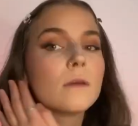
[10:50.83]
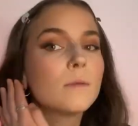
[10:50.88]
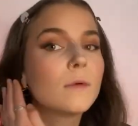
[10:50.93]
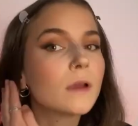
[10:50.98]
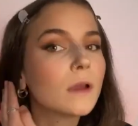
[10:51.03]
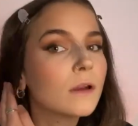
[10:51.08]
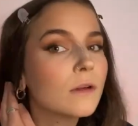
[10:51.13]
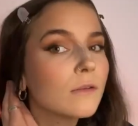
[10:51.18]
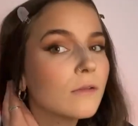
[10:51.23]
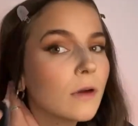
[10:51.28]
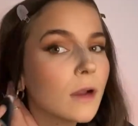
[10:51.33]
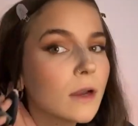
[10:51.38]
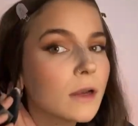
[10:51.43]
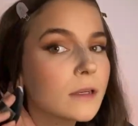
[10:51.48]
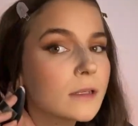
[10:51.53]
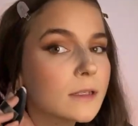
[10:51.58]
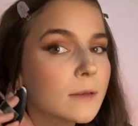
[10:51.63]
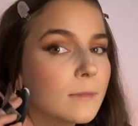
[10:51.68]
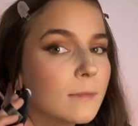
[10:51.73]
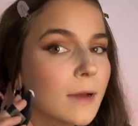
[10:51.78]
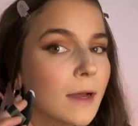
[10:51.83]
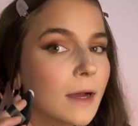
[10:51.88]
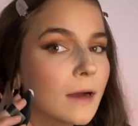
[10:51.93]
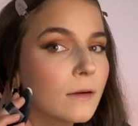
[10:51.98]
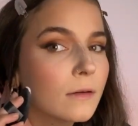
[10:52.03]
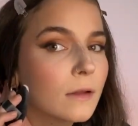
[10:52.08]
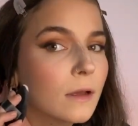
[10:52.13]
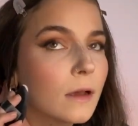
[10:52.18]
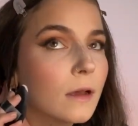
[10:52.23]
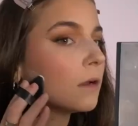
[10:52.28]
and we're gonna run some
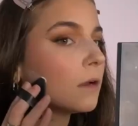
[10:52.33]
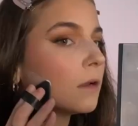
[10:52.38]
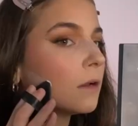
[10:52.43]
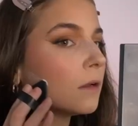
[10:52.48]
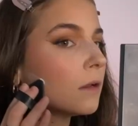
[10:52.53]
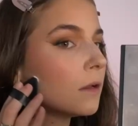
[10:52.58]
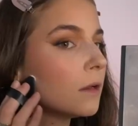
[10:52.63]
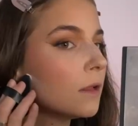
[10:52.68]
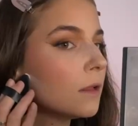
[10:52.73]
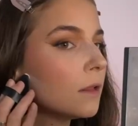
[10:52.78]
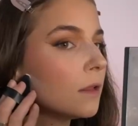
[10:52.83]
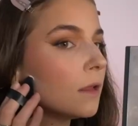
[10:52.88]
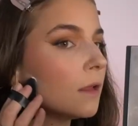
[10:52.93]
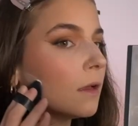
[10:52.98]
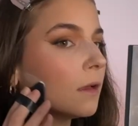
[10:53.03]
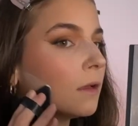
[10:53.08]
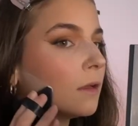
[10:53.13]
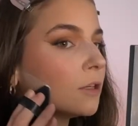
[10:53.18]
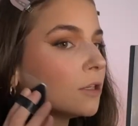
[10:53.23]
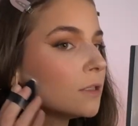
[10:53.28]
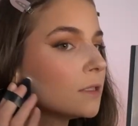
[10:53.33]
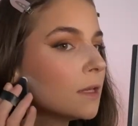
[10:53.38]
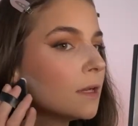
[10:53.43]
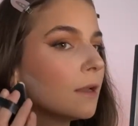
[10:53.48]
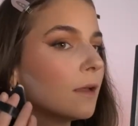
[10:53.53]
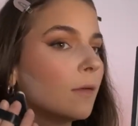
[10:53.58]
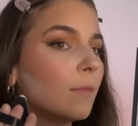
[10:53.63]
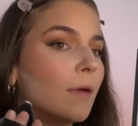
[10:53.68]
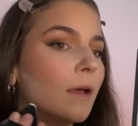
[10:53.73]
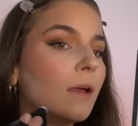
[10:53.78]
powder underneath here, just a
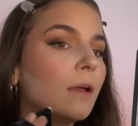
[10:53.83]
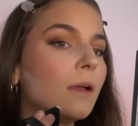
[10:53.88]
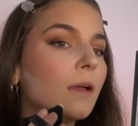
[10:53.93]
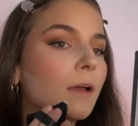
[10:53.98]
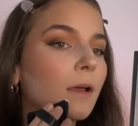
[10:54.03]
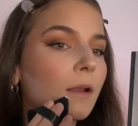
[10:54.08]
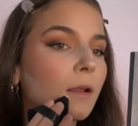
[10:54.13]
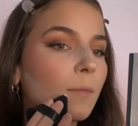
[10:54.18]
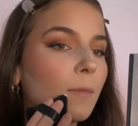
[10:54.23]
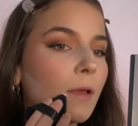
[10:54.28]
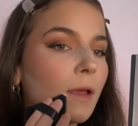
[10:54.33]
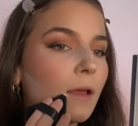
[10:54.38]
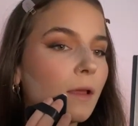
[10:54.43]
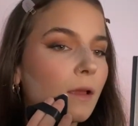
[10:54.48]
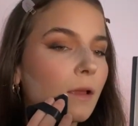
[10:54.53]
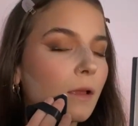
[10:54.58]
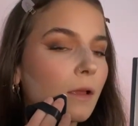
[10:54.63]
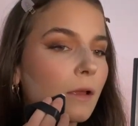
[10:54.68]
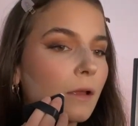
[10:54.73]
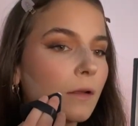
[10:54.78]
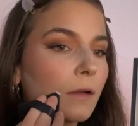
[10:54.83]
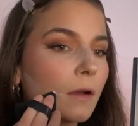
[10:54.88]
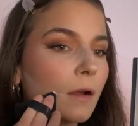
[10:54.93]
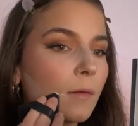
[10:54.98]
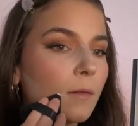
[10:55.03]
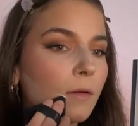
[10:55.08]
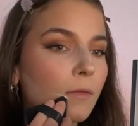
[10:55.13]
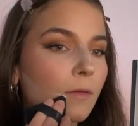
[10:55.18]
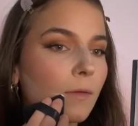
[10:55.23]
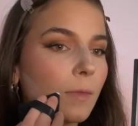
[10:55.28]
little bit, and a bit
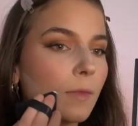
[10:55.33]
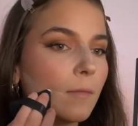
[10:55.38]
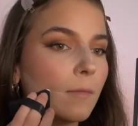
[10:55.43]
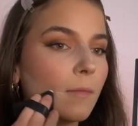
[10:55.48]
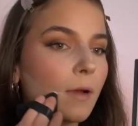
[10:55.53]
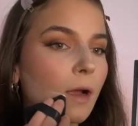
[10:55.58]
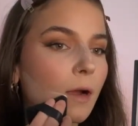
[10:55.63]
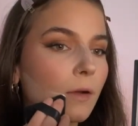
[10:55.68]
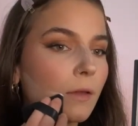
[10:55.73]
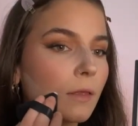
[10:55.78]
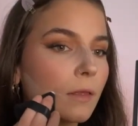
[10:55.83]
coming from the mouth